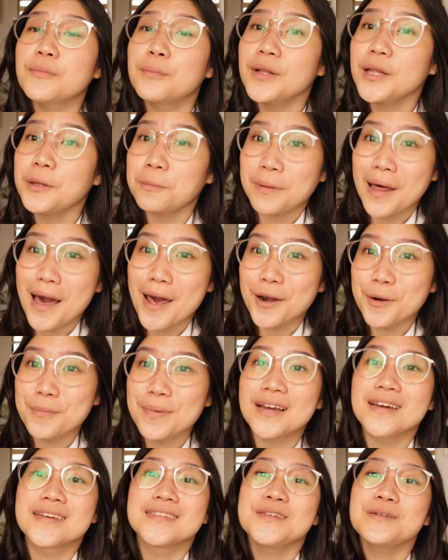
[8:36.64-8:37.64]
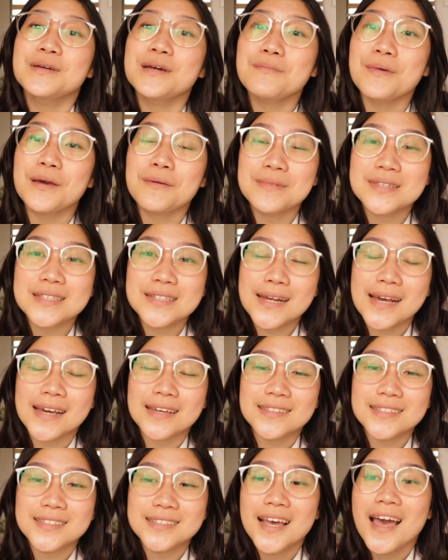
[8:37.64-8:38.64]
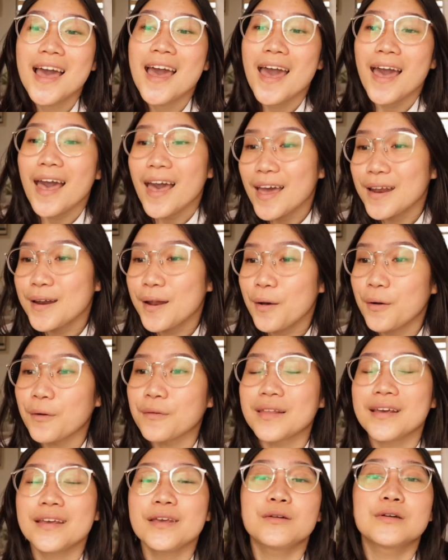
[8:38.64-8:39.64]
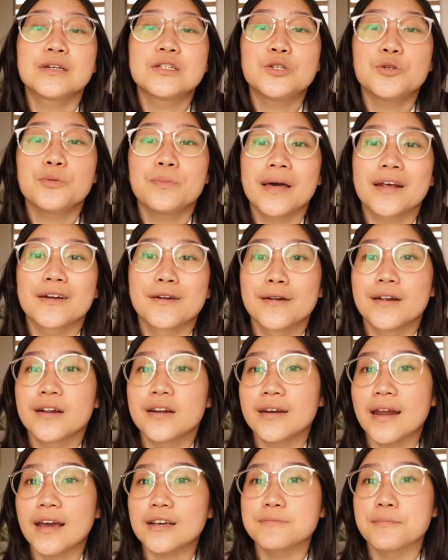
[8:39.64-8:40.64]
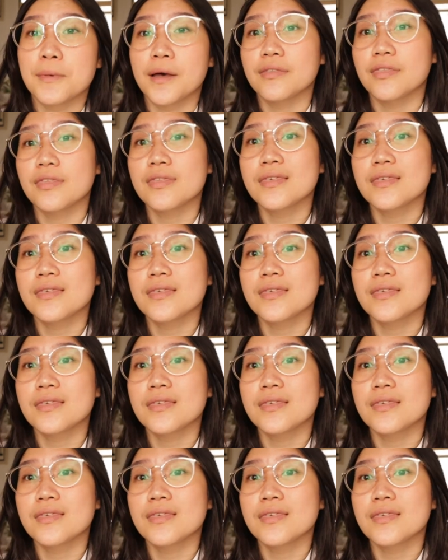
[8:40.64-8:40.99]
bullet planner because you can make mistakes and know that you could do better next month.